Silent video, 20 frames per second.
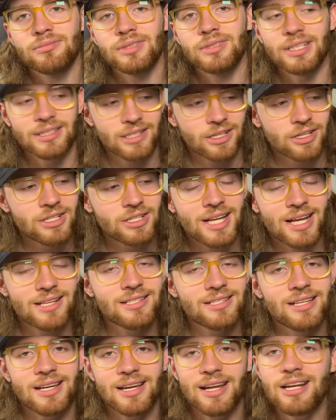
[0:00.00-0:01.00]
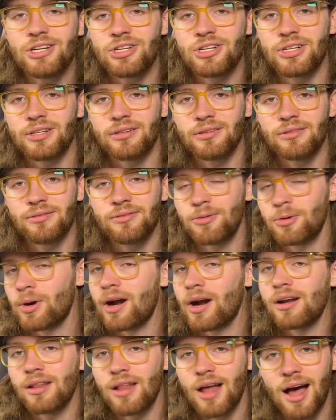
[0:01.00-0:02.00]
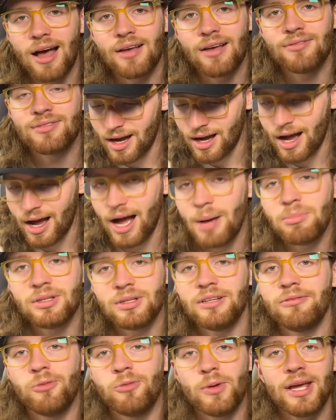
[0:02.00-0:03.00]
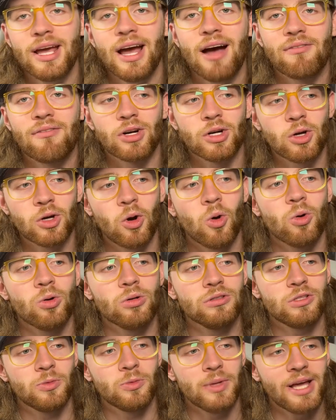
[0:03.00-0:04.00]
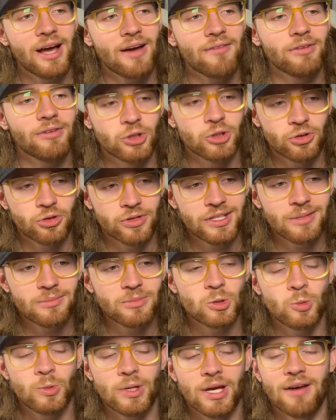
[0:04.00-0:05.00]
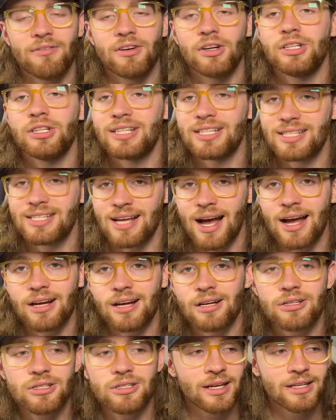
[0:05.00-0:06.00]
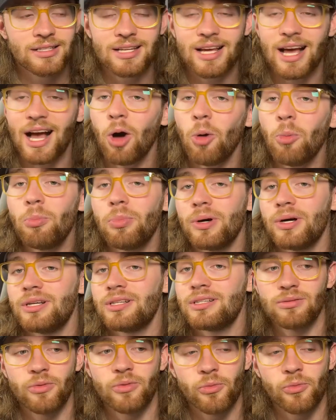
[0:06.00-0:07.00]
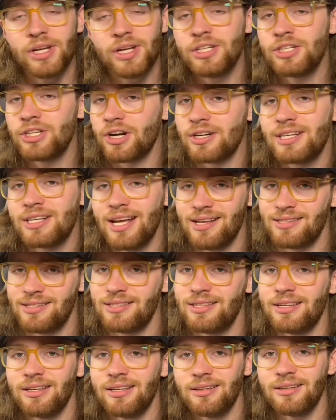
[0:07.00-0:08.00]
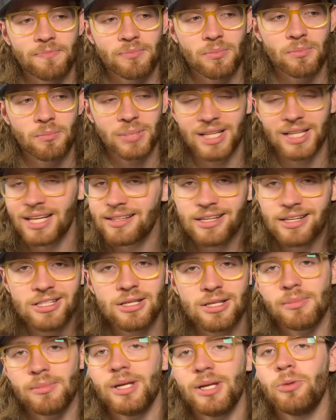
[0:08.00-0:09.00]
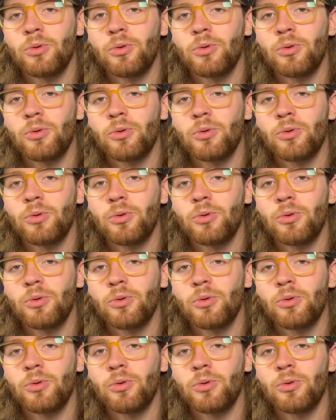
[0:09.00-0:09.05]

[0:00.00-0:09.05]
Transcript: It's our destination for our lives. I believe we have our goals, we have our dreams, we have our desires to help us reach our destiny. But that doesn't mean we're